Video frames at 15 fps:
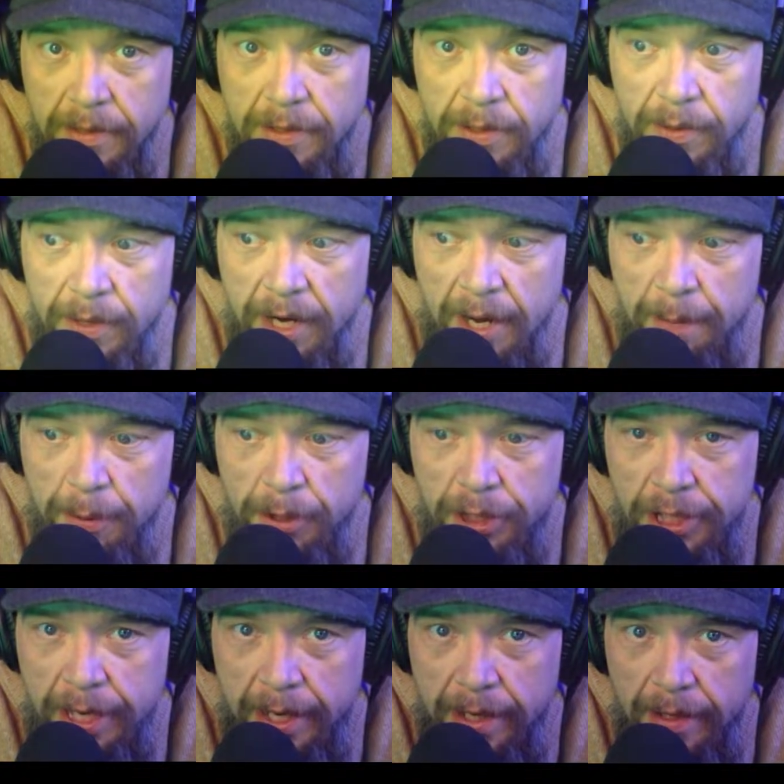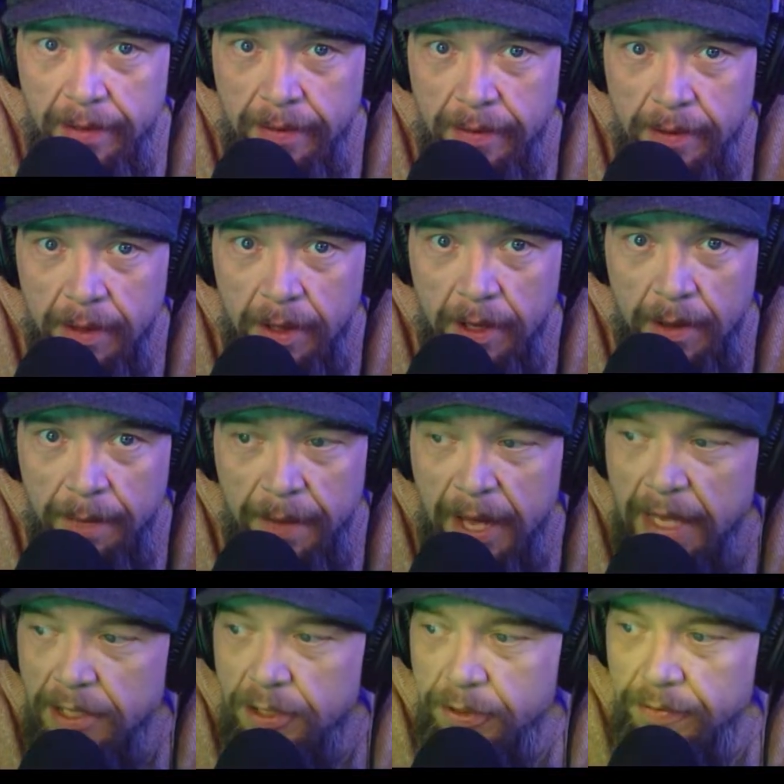So, and I appreciate it.
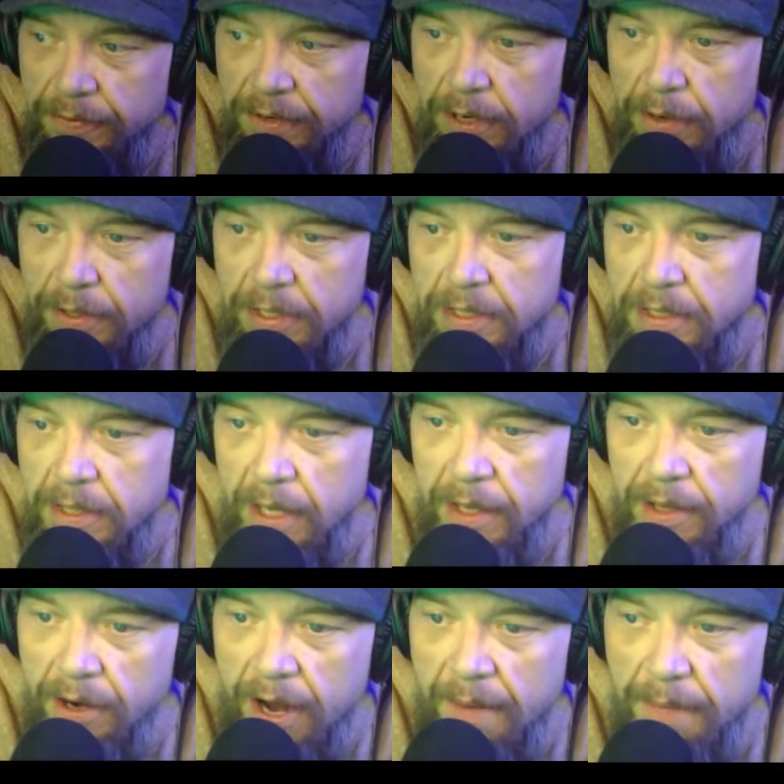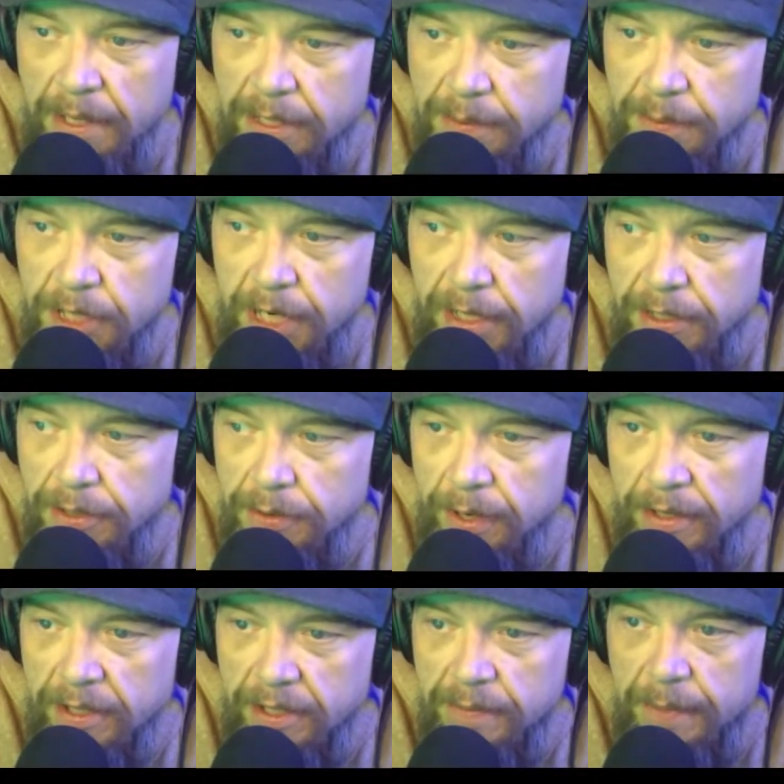As you've noticed, there have been some changes
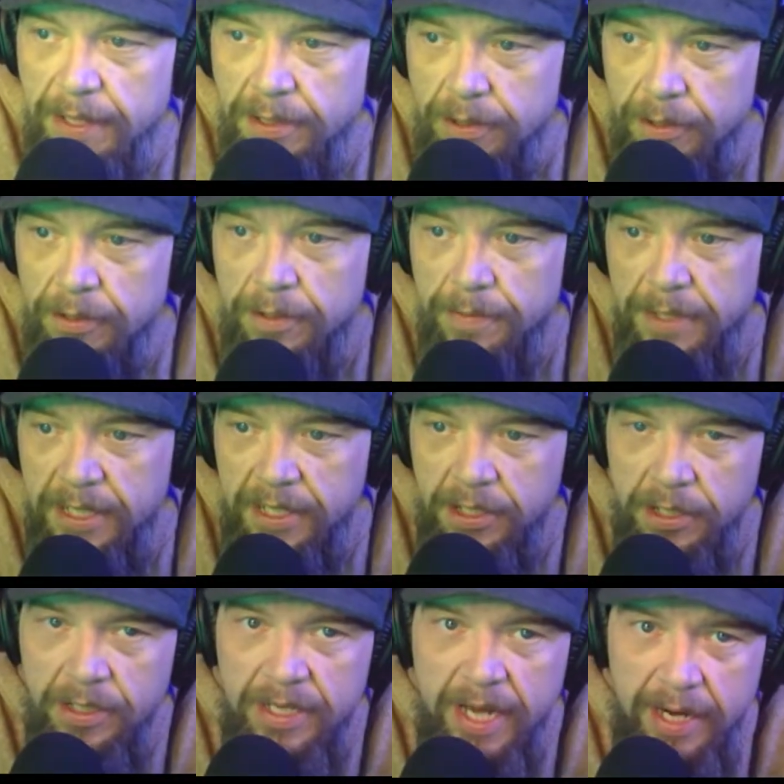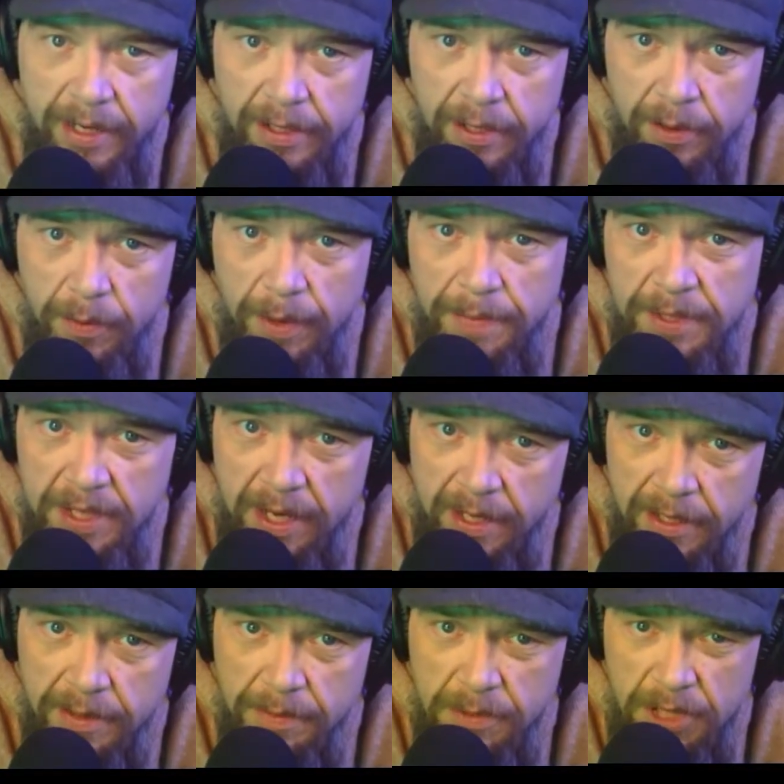throughout the semester, some additions added to the
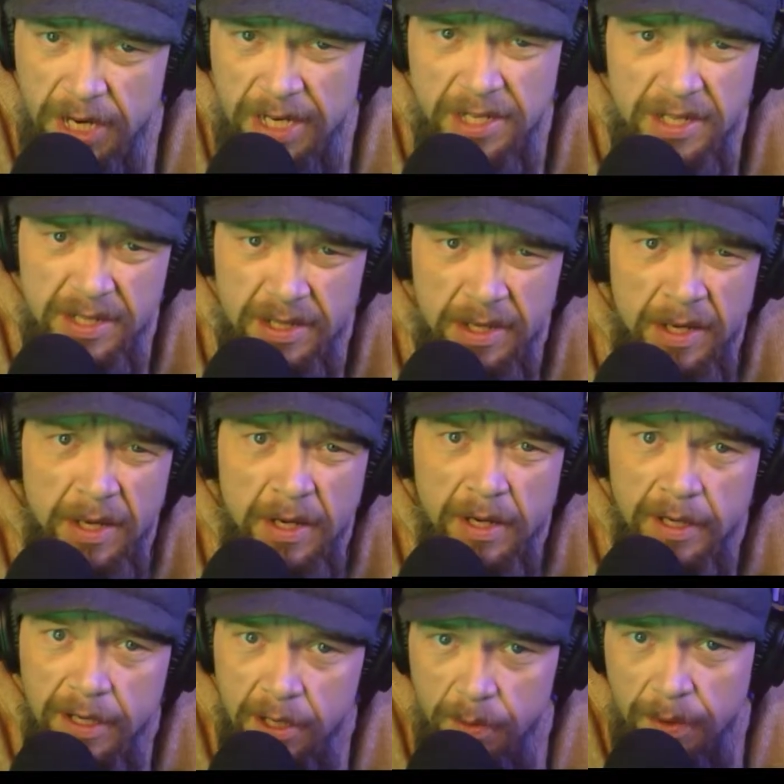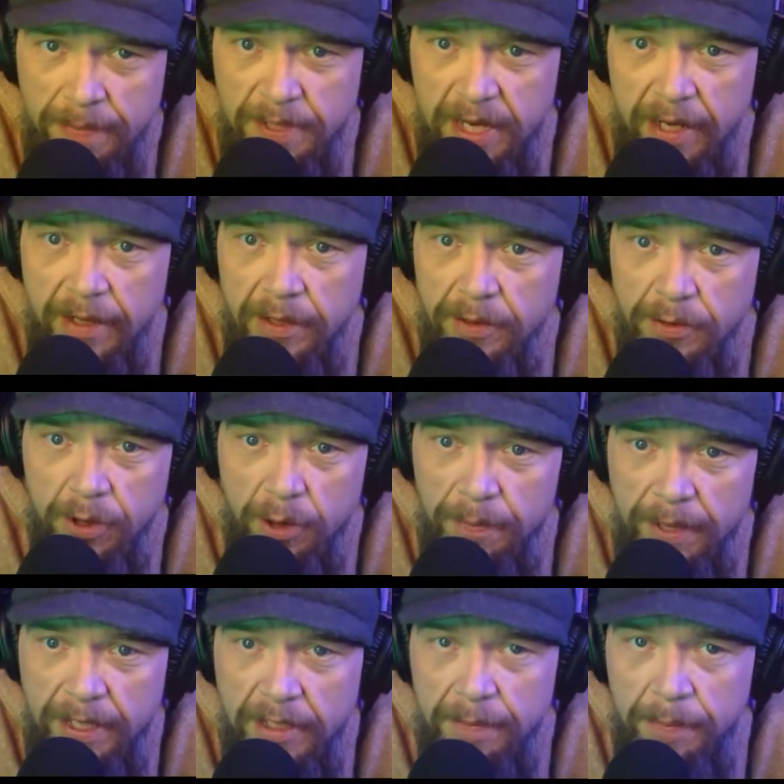website, some changes to the website, and those are all
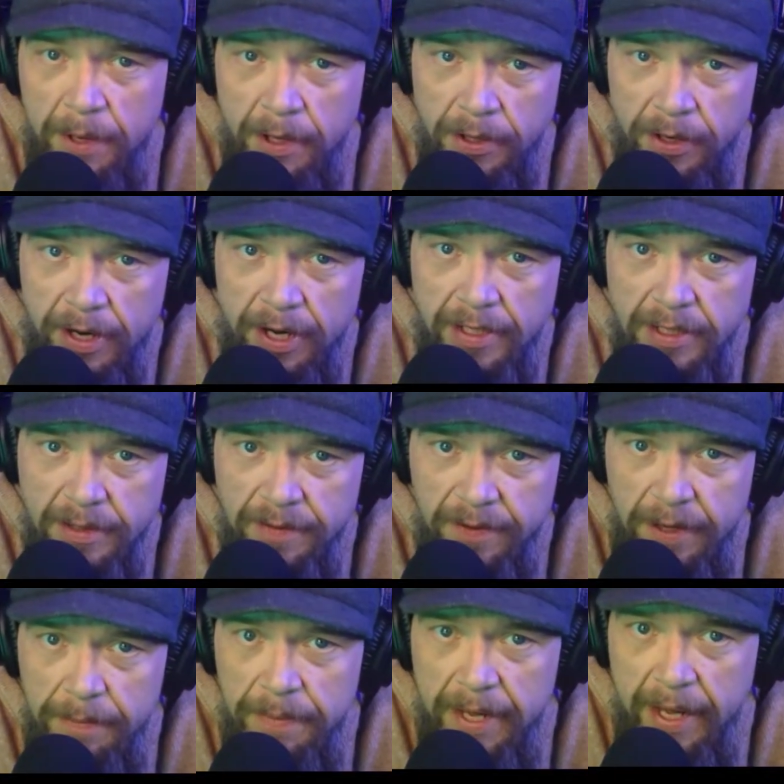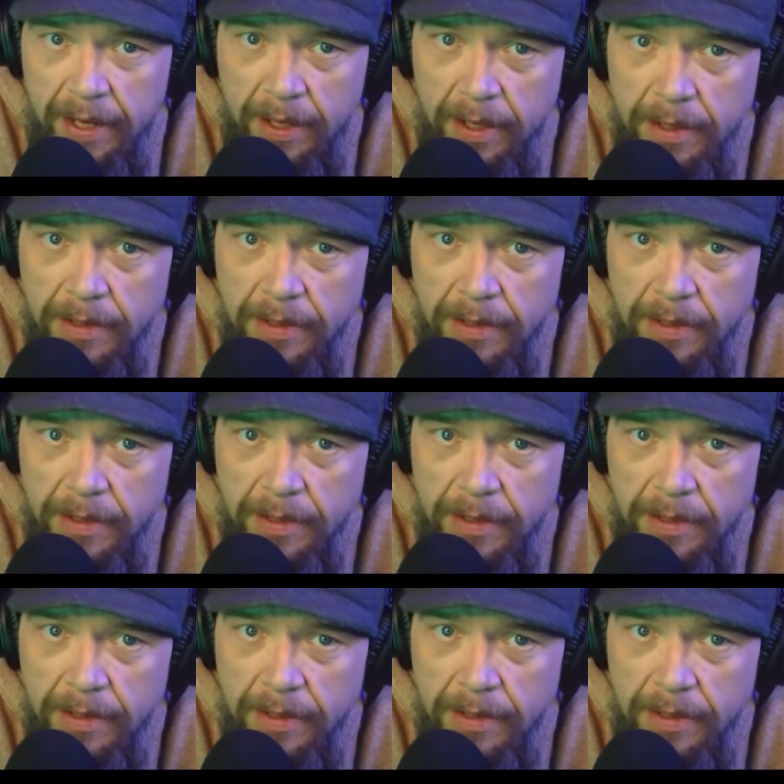based upon your guys' feedback.